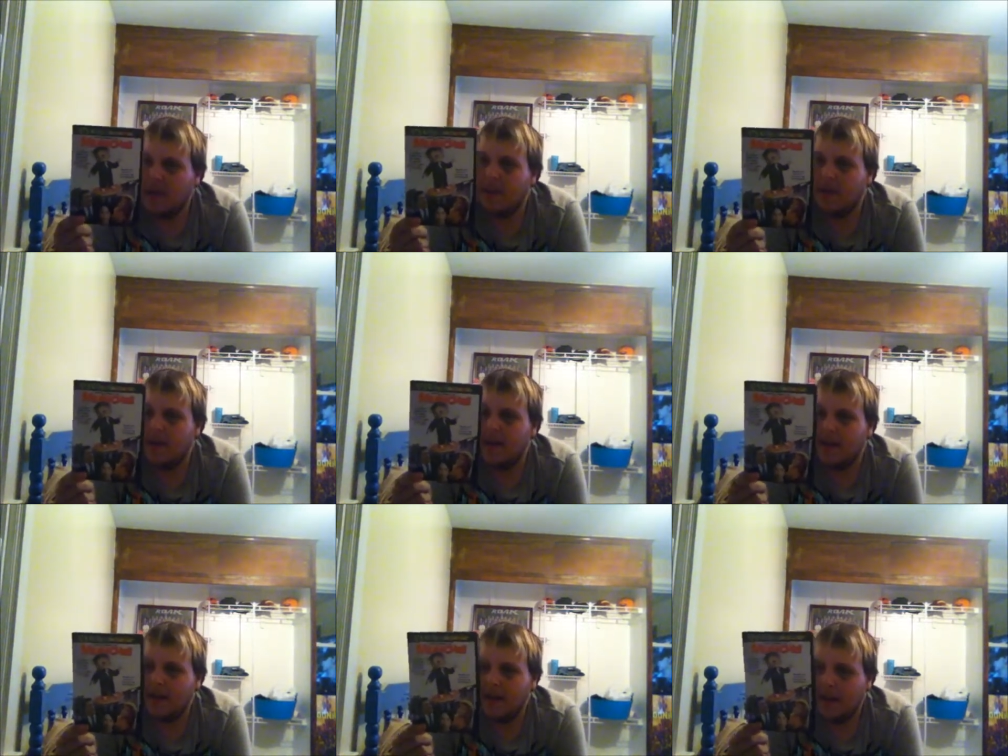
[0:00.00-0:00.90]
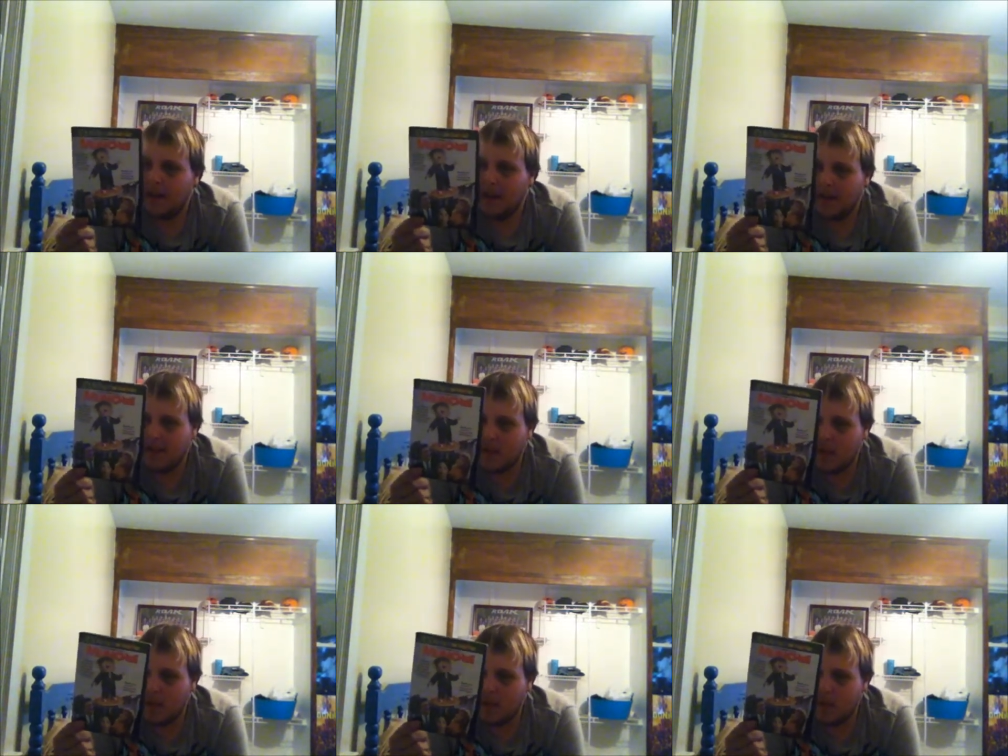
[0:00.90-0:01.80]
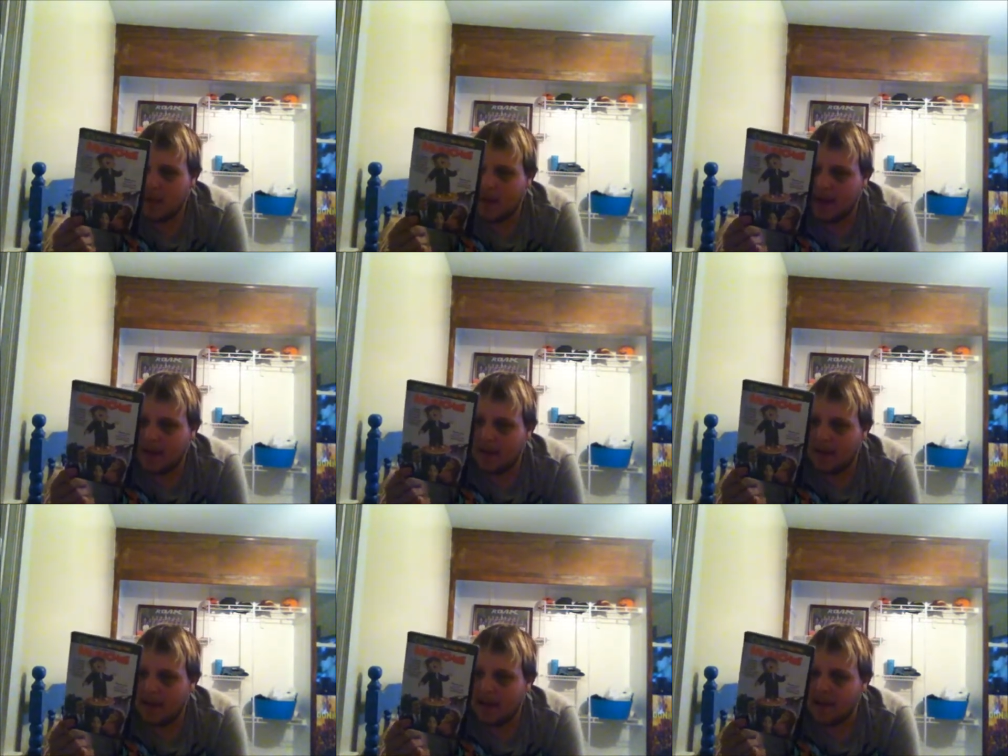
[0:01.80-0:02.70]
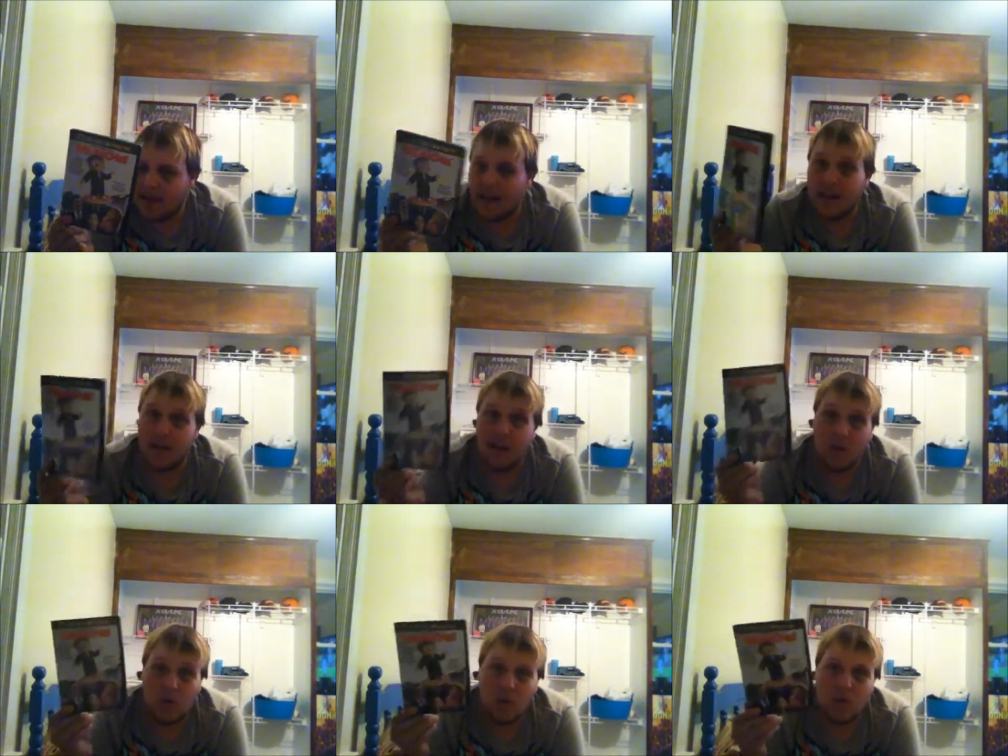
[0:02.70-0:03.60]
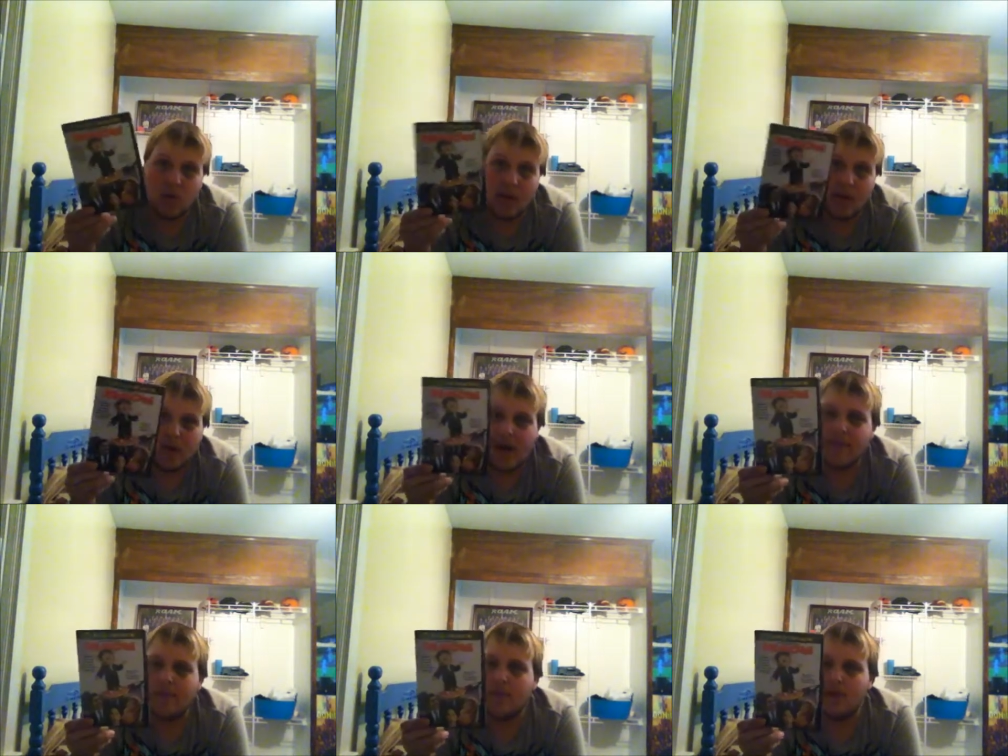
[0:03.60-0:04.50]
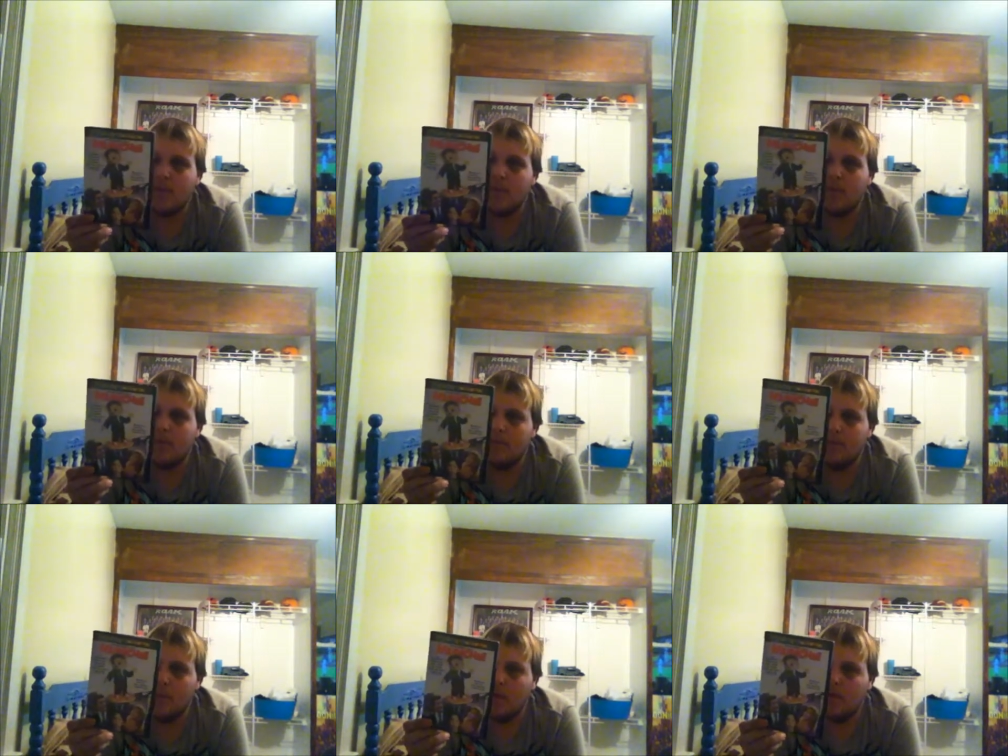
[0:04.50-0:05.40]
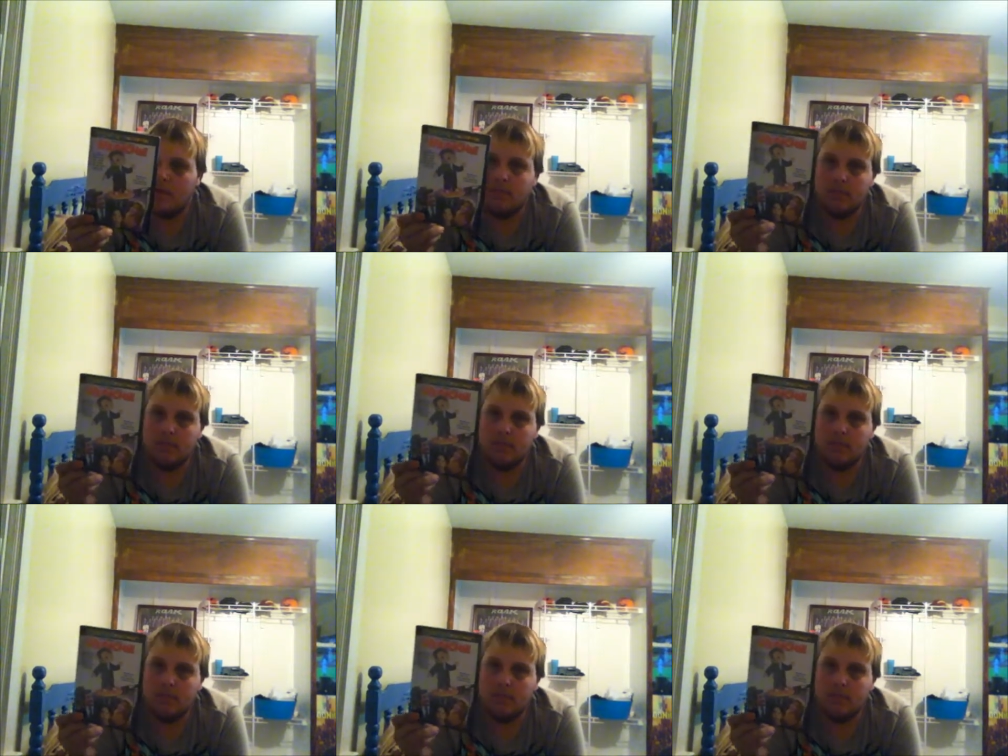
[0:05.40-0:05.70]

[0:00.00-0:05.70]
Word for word: but uh, yeah, this is a movie made in like 1992, so a year after I was born,